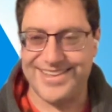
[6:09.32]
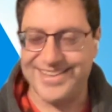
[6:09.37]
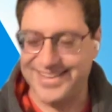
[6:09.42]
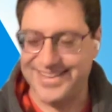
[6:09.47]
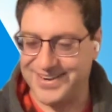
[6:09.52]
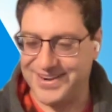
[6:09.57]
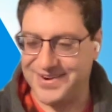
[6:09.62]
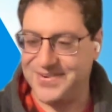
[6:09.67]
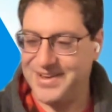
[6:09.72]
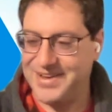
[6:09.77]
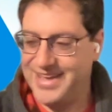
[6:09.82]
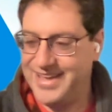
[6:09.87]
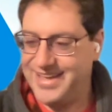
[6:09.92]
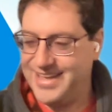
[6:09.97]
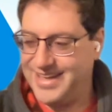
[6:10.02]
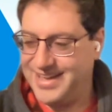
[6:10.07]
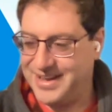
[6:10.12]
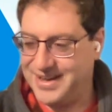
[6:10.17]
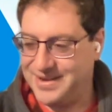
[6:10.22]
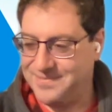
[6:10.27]
you know
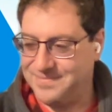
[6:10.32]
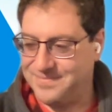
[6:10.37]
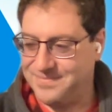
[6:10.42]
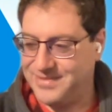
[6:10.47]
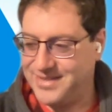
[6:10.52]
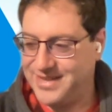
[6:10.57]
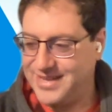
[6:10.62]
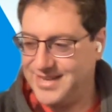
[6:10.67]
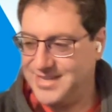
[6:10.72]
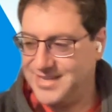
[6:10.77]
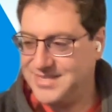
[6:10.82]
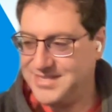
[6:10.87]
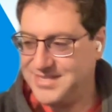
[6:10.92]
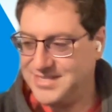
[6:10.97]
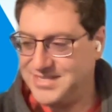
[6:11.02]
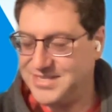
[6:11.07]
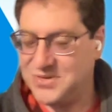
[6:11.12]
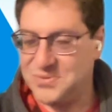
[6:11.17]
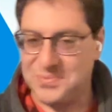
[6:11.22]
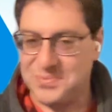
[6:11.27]
um
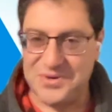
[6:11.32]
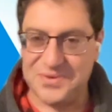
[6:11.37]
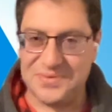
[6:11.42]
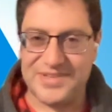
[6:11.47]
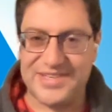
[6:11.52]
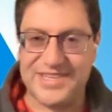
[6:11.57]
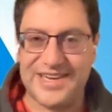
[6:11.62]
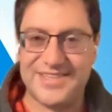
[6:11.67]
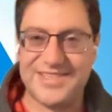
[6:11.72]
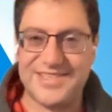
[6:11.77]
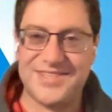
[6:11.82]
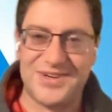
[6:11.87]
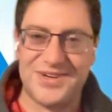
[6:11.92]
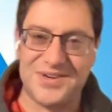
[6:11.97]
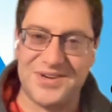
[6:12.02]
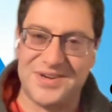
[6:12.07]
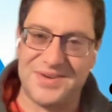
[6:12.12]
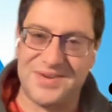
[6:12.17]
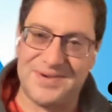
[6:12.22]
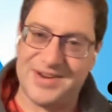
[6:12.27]
so boom it's not just
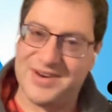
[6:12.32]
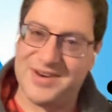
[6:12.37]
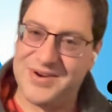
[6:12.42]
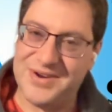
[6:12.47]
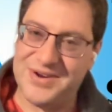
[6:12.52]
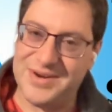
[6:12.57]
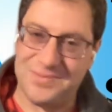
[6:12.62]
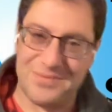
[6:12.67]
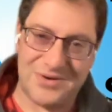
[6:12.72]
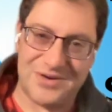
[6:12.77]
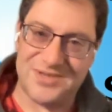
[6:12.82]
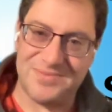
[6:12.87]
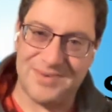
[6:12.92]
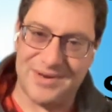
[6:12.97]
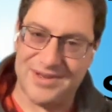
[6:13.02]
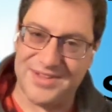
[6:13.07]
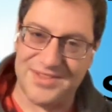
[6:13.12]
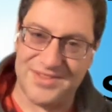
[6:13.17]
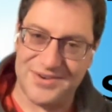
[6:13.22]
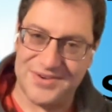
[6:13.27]
her about her anymore it's
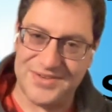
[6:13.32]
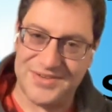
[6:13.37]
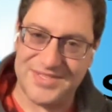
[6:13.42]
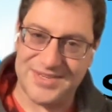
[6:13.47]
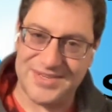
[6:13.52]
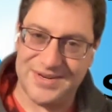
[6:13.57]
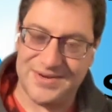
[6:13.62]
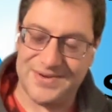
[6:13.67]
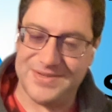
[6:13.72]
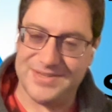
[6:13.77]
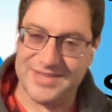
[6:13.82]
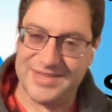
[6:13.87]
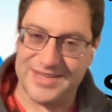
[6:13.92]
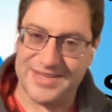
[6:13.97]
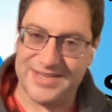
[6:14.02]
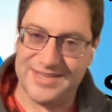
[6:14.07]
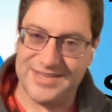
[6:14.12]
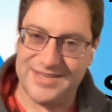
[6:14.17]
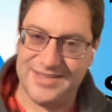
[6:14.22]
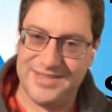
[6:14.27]
about others you know it's
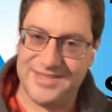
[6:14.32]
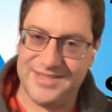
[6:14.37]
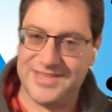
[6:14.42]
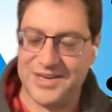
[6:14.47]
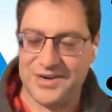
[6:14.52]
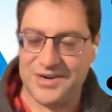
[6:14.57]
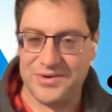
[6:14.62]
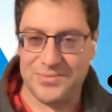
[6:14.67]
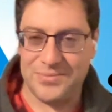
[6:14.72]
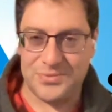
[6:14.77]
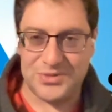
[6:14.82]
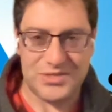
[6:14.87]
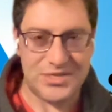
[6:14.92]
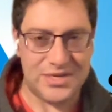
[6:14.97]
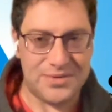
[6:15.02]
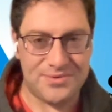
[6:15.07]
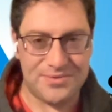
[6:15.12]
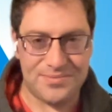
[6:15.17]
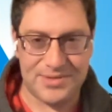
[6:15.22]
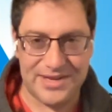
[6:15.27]
like you see how
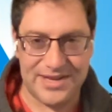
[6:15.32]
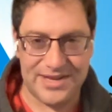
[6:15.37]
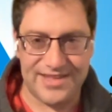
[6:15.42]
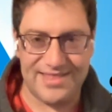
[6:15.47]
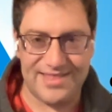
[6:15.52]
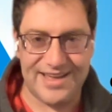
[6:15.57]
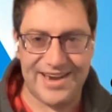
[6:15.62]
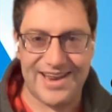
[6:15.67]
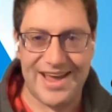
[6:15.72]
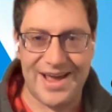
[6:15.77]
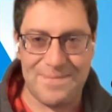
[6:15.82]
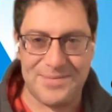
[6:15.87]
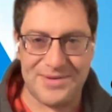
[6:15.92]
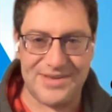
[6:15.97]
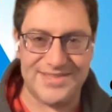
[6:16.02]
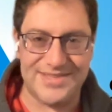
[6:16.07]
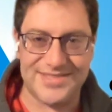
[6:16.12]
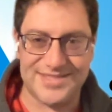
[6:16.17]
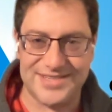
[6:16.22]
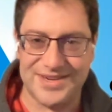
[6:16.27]
imperceptibly that
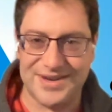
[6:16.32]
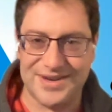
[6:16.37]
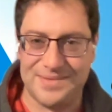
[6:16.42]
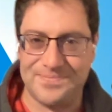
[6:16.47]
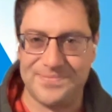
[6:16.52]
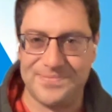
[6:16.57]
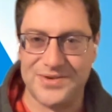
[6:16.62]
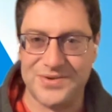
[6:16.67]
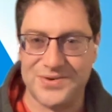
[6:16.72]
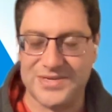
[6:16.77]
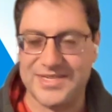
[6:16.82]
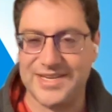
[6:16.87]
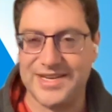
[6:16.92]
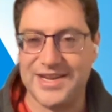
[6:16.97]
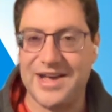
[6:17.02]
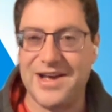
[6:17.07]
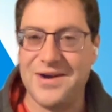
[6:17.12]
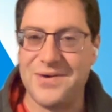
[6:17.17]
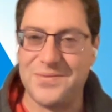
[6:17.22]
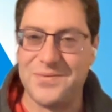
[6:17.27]
happens um where it's like
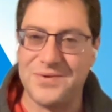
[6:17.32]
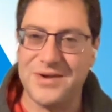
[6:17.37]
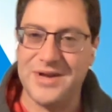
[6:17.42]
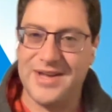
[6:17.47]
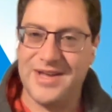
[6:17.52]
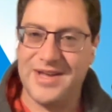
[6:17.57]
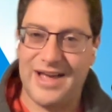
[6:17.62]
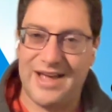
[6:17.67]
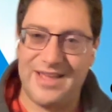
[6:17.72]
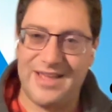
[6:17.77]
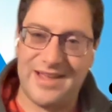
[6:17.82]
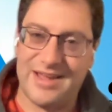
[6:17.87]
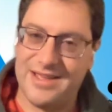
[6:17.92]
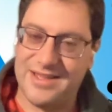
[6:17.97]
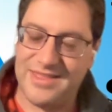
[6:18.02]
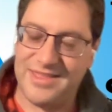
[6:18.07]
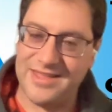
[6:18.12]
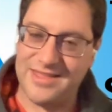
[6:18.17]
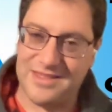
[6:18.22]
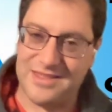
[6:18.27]
oh i, I
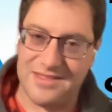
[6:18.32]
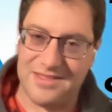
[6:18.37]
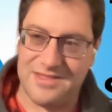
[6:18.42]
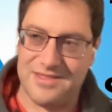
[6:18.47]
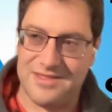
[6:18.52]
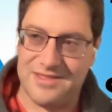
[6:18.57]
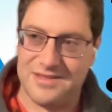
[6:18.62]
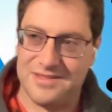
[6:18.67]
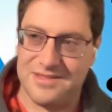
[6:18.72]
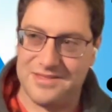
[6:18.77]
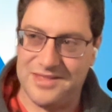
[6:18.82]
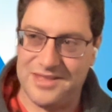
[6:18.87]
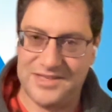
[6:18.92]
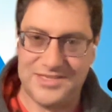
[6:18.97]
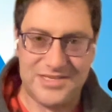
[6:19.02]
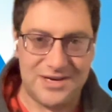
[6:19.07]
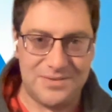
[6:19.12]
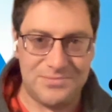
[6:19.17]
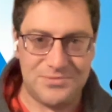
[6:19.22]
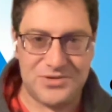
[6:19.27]
think that the the
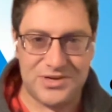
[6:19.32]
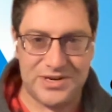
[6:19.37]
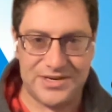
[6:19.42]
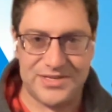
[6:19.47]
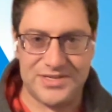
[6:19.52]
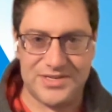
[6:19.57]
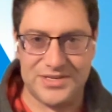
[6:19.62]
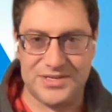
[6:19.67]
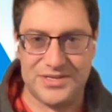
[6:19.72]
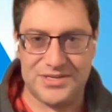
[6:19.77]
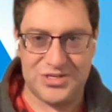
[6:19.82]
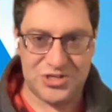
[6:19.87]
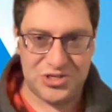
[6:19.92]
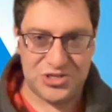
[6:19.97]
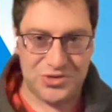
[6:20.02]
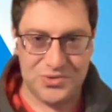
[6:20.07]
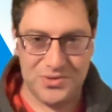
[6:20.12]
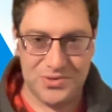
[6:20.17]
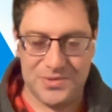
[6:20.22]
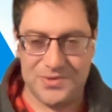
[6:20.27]
insight i'm trying to to
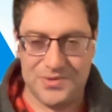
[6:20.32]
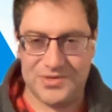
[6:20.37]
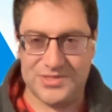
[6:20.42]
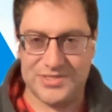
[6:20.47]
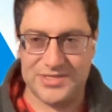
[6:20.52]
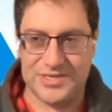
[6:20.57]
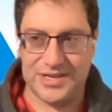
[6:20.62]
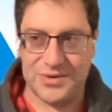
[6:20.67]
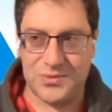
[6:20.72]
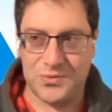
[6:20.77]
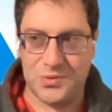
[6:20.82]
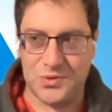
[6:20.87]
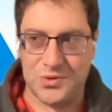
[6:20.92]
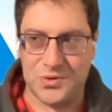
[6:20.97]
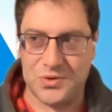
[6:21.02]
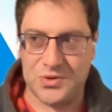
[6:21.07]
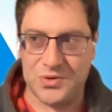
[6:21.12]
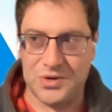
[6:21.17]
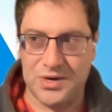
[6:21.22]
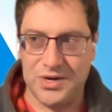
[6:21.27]
show you here is like
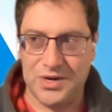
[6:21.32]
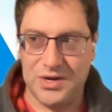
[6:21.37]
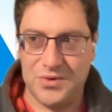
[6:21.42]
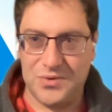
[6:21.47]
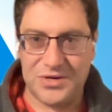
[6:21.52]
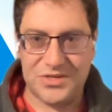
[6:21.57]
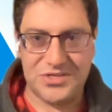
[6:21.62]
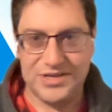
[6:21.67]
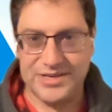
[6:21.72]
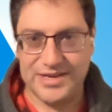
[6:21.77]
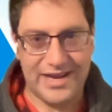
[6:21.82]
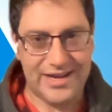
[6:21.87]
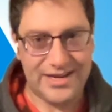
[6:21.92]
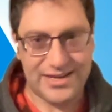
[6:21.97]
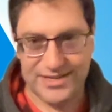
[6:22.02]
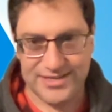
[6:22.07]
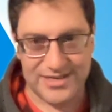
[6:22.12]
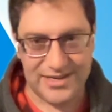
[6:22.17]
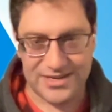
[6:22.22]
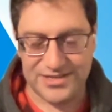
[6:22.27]
we're we're actually not
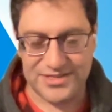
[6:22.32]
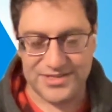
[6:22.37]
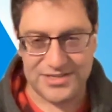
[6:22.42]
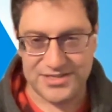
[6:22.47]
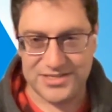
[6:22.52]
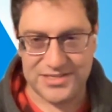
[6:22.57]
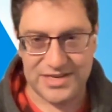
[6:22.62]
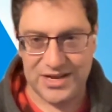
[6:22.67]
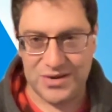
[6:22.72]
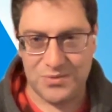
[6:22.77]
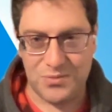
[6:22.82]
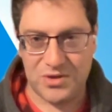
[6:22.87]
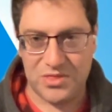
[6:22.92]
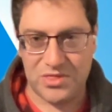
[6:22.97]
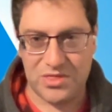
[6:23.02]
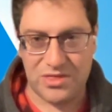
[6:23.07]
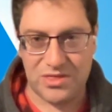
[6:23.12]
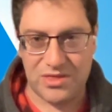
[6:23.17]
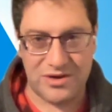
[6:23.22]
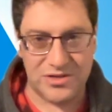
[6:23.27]
content to stay
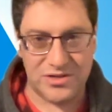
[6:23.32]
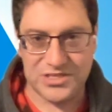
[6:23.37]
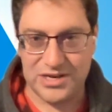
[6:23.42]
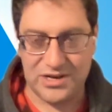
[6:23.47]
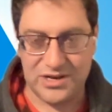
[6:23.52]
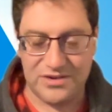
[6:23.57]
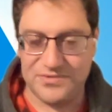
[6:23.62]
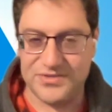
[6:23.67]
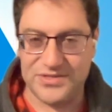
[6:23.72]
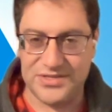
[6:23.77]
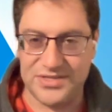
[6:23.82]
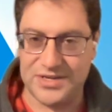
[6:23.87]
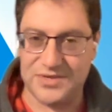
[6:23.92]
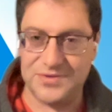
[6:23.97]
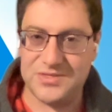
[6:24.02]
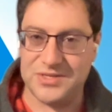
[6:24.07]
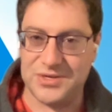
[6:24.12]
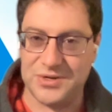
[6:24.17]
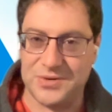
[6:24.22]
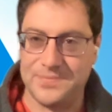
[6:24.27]
with ourselves you know
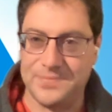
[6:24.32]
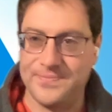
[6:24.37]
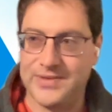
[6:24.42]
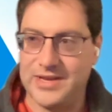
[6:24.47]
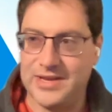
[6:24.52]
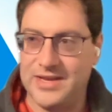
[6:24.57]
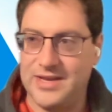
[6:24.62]
so